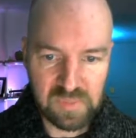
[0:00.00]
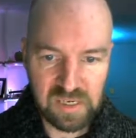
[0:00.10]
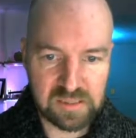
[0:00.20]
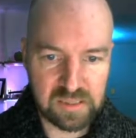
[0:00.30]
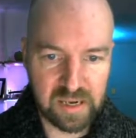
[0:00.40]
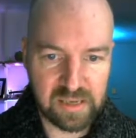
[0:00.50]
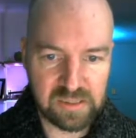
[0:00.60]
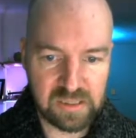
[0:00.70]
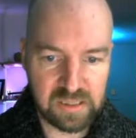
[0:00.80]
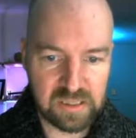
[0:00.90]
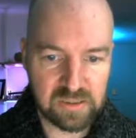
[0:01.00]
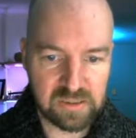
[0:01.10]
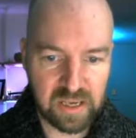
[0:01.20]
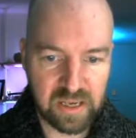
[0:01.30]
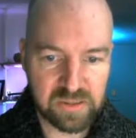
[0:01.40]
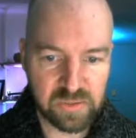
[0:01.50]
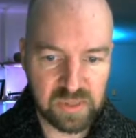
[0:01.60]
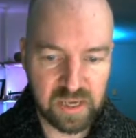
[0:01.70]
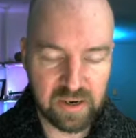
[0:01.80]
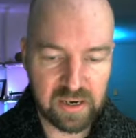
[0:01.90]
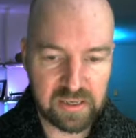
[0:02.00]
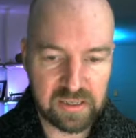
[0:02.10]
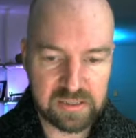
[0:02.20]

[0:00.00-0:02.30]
It's a nice clean sketch without any